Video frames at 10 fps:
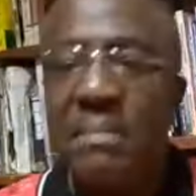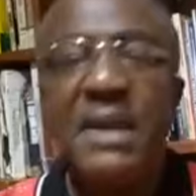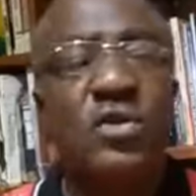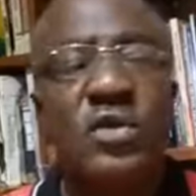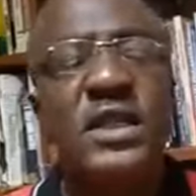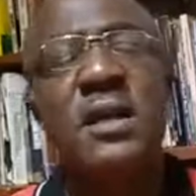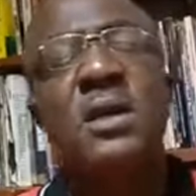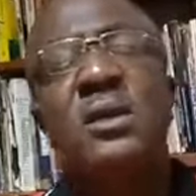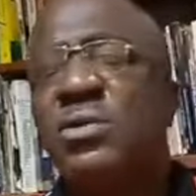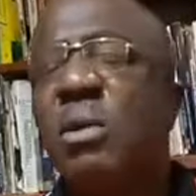But you see,
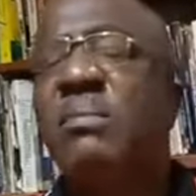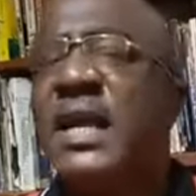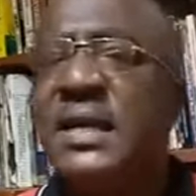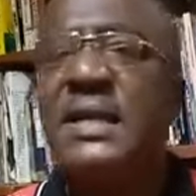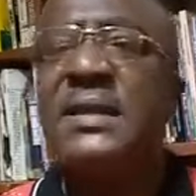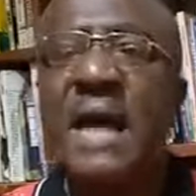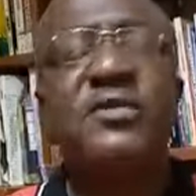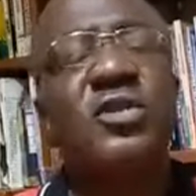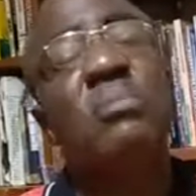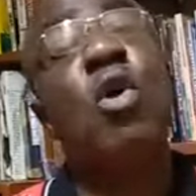some ladies have
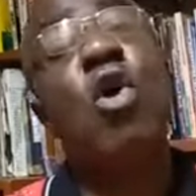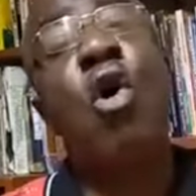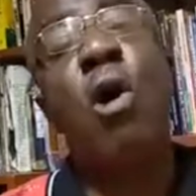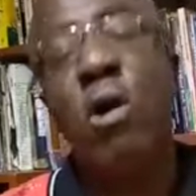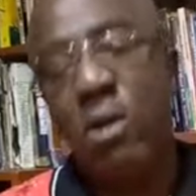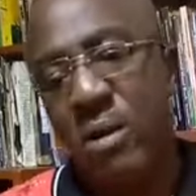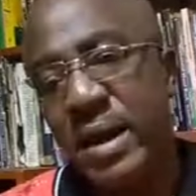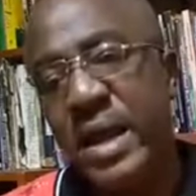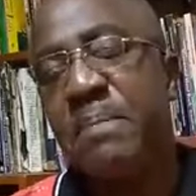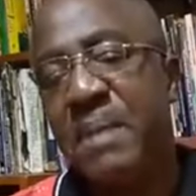some gory
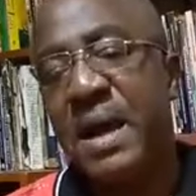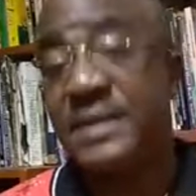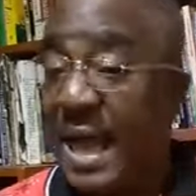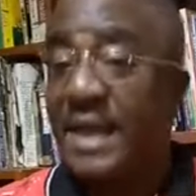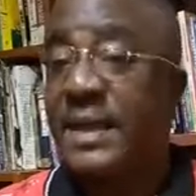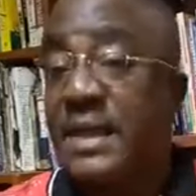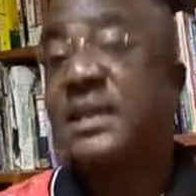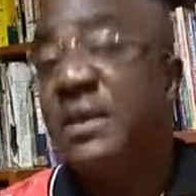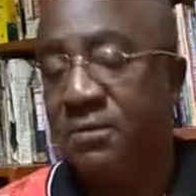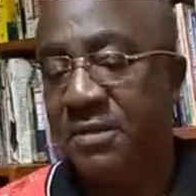past, like this
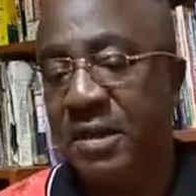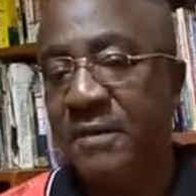Ify,